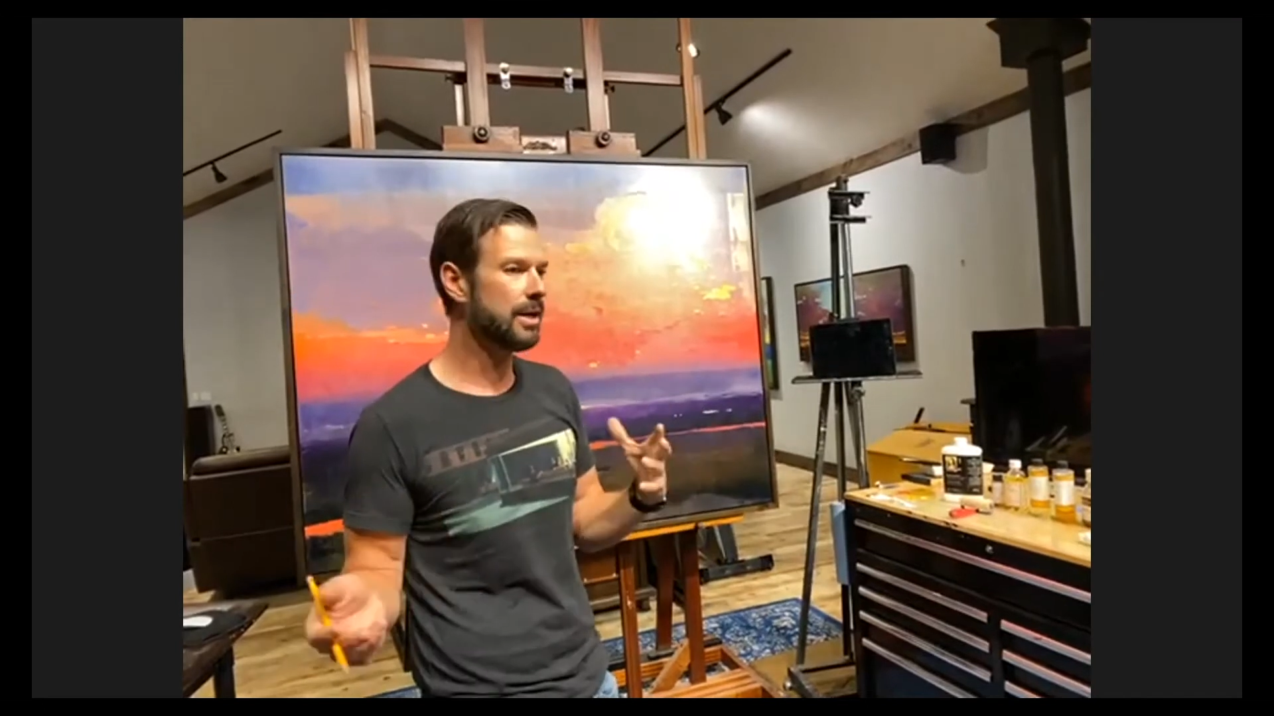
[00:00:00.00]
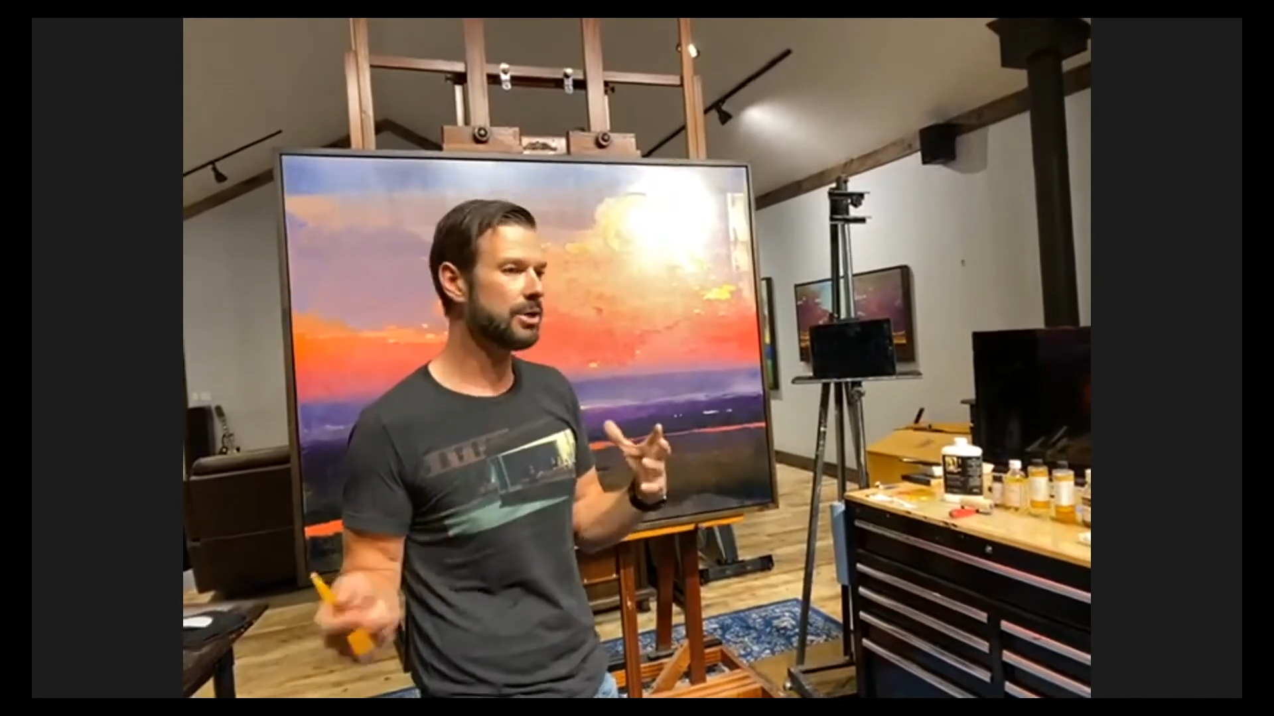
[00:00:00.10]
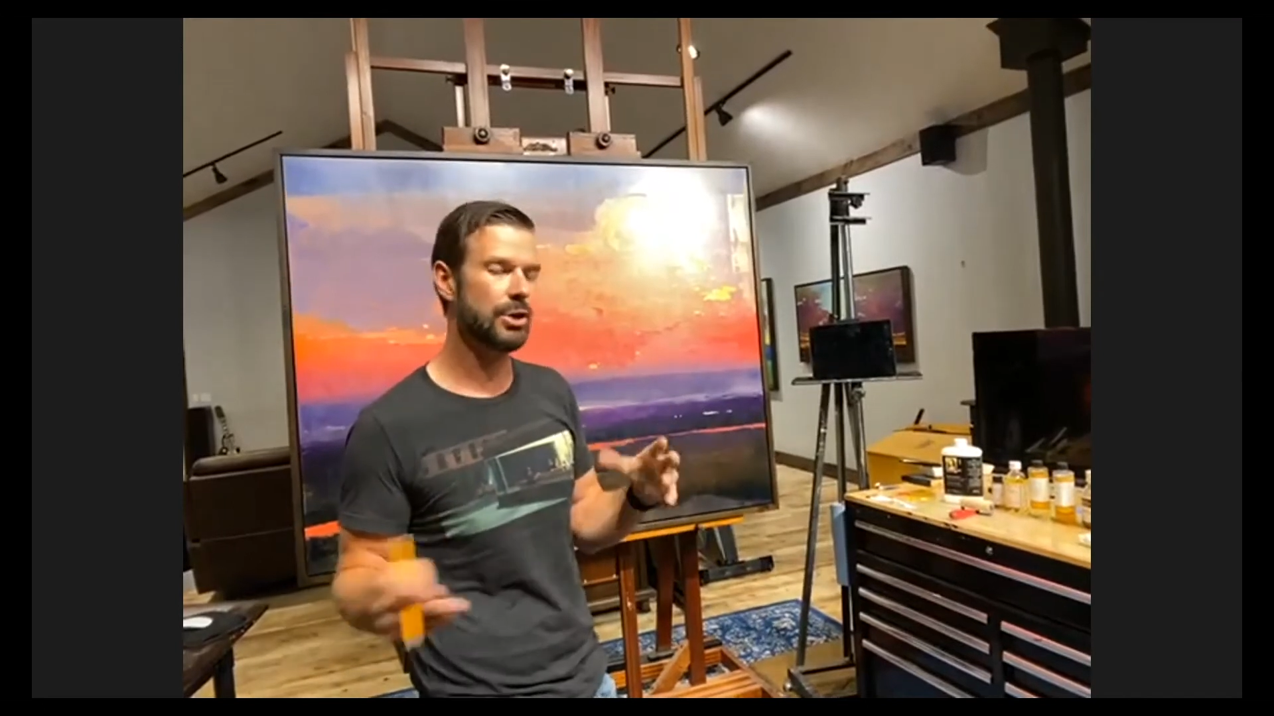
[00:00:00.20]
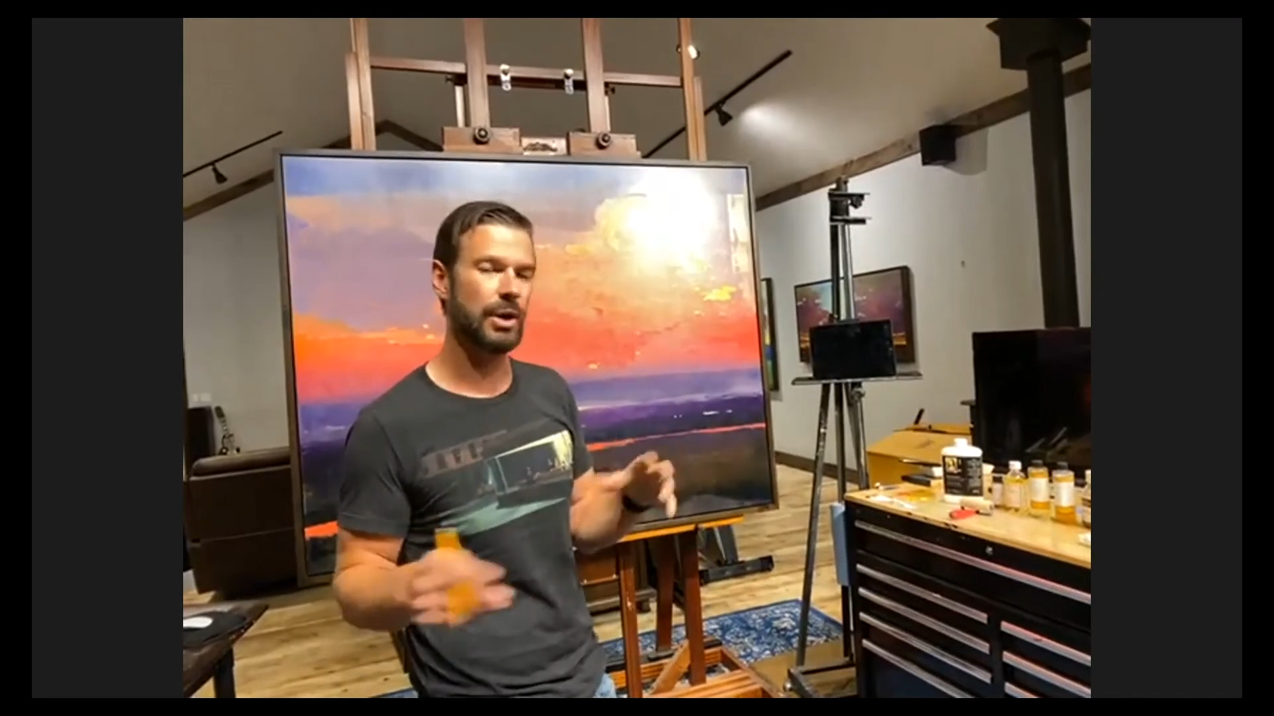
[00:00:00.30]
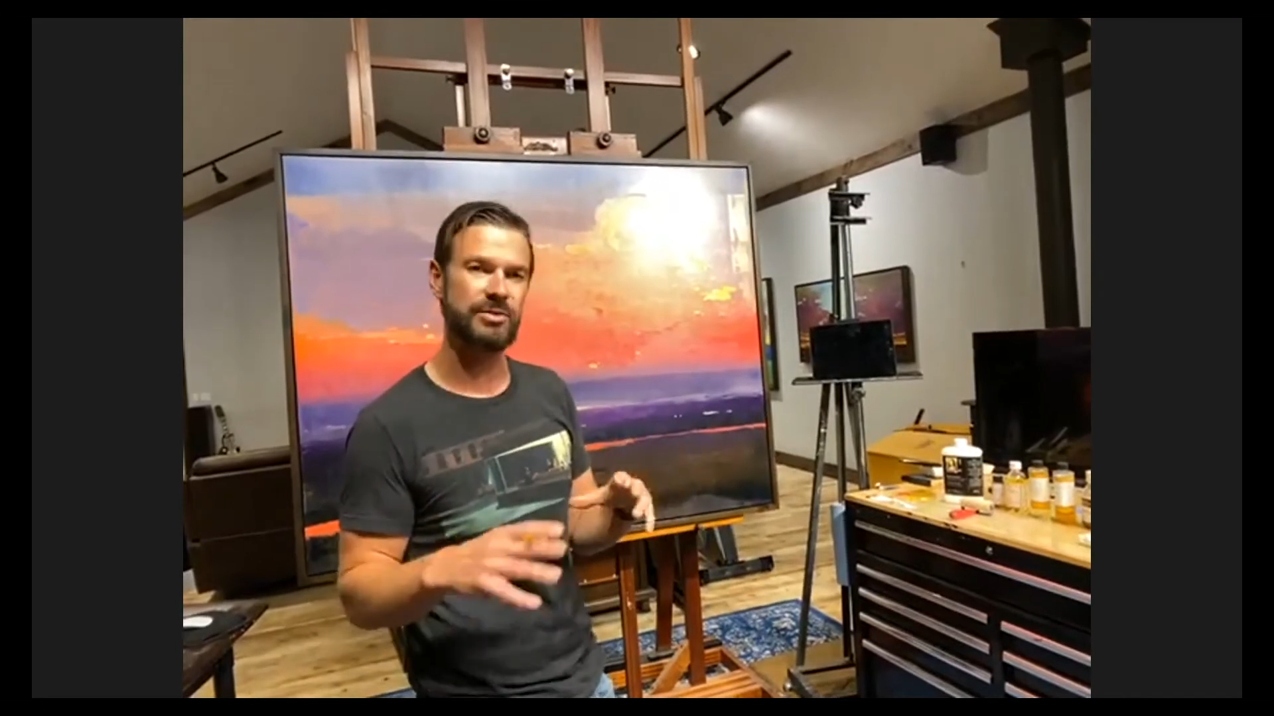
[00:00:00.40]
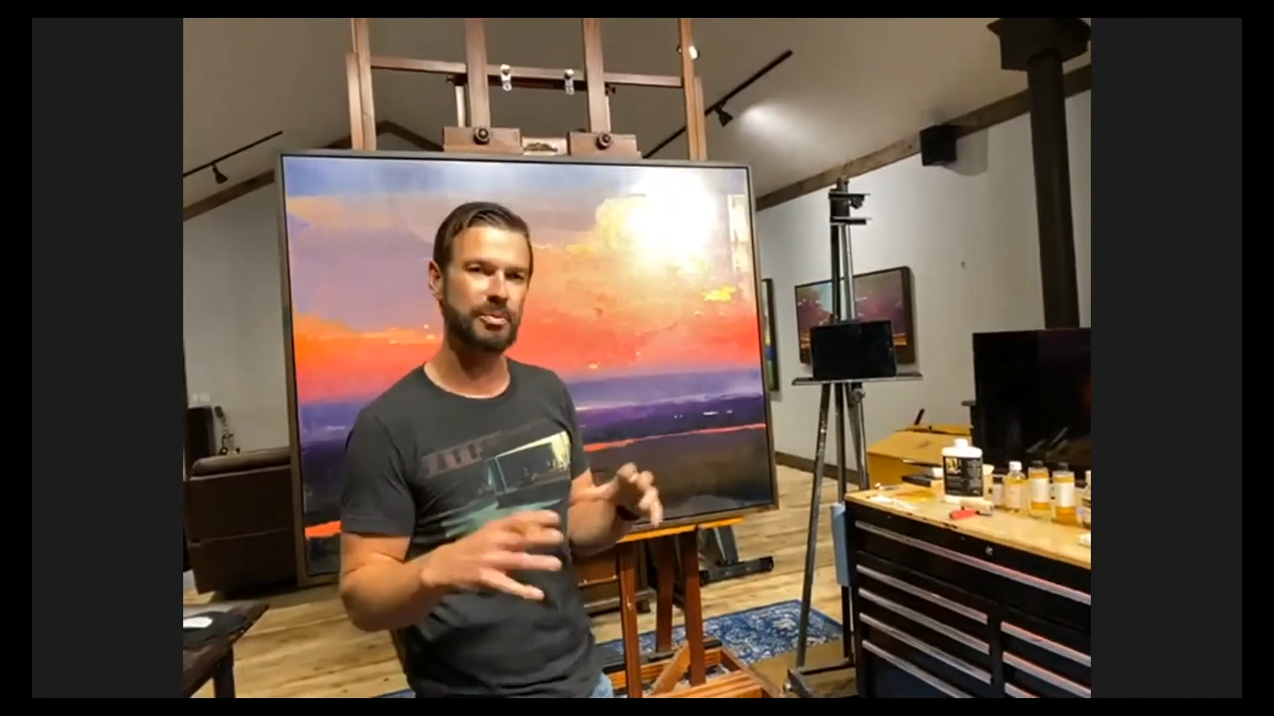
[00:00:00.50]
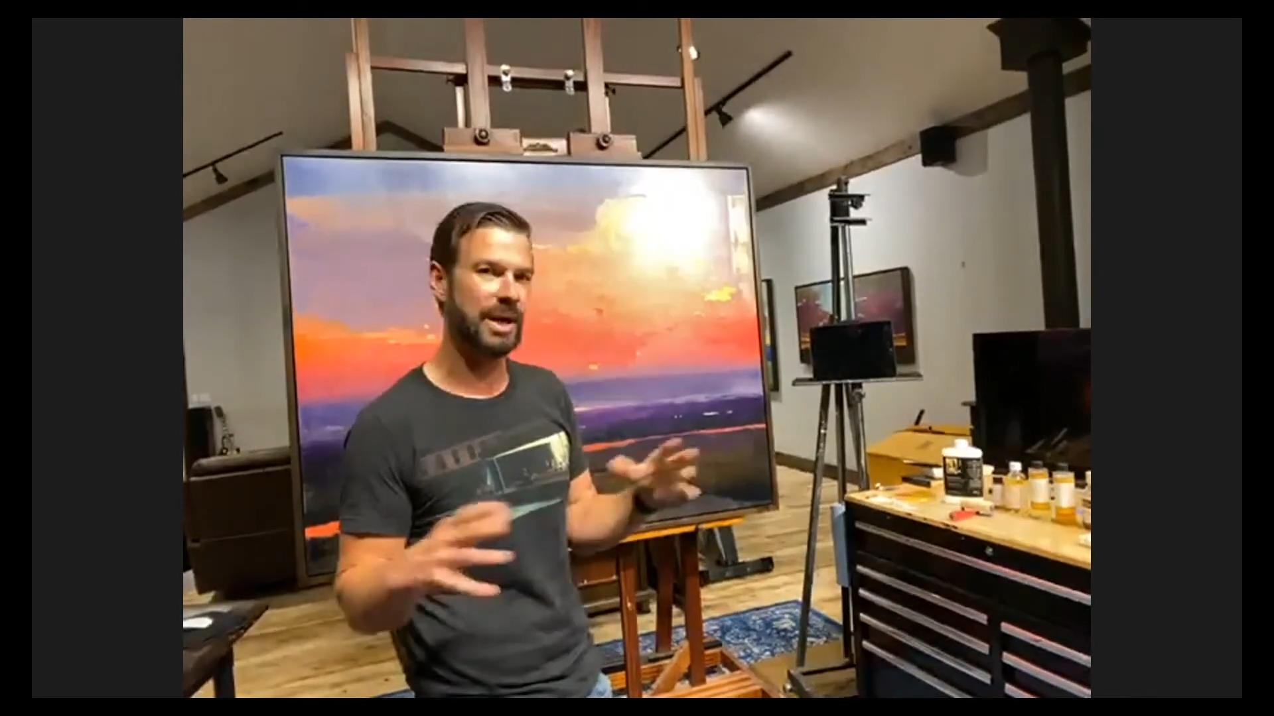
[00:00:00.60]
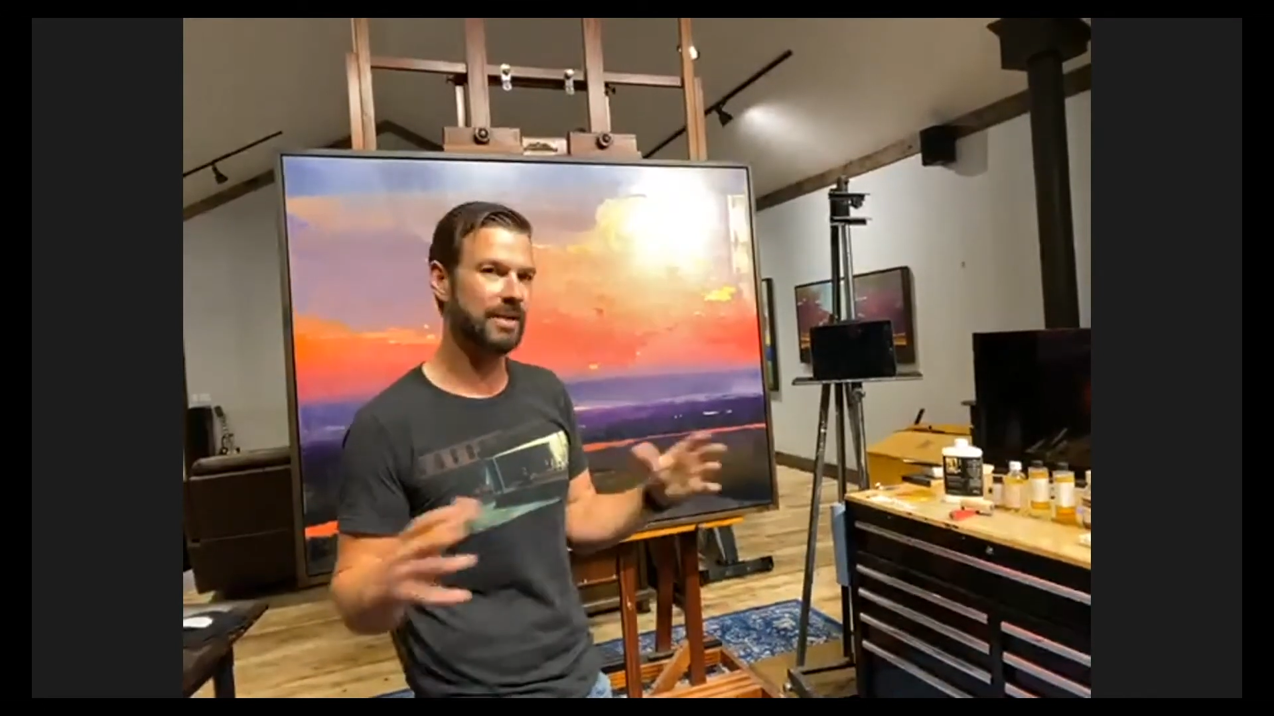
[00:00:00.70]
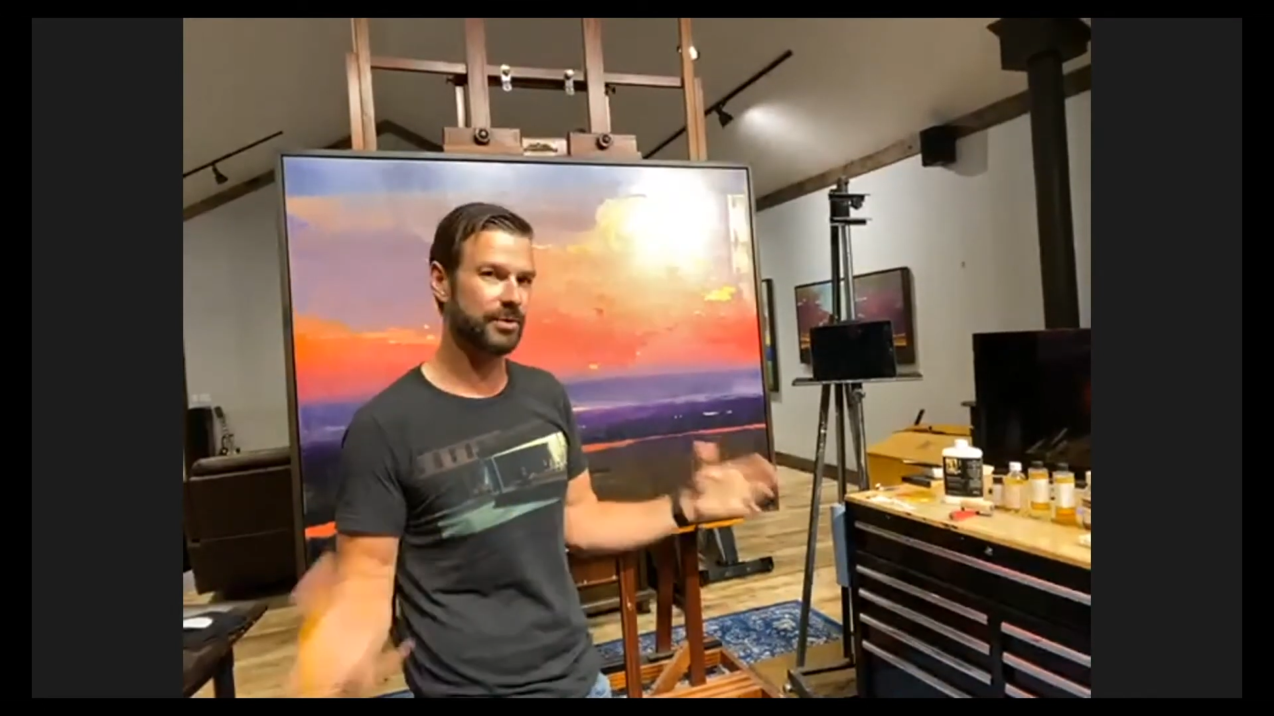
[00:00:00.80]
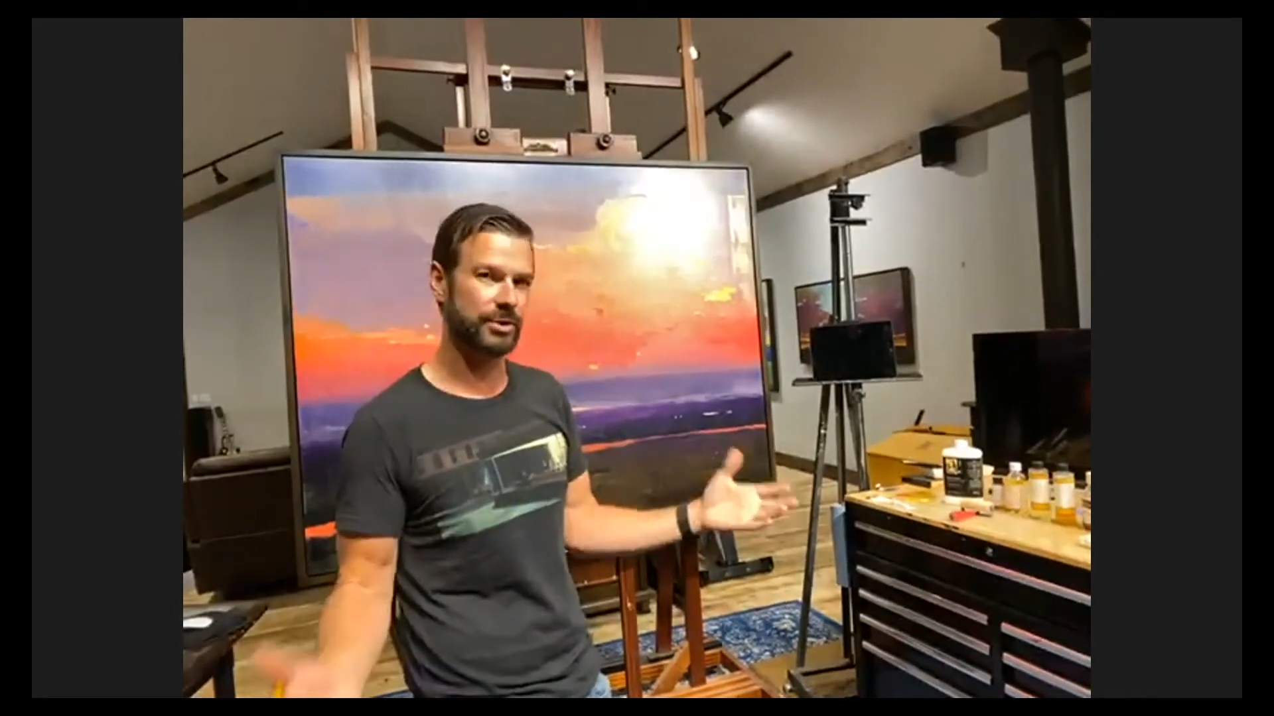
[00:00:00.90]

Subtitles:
You don't have to pay for the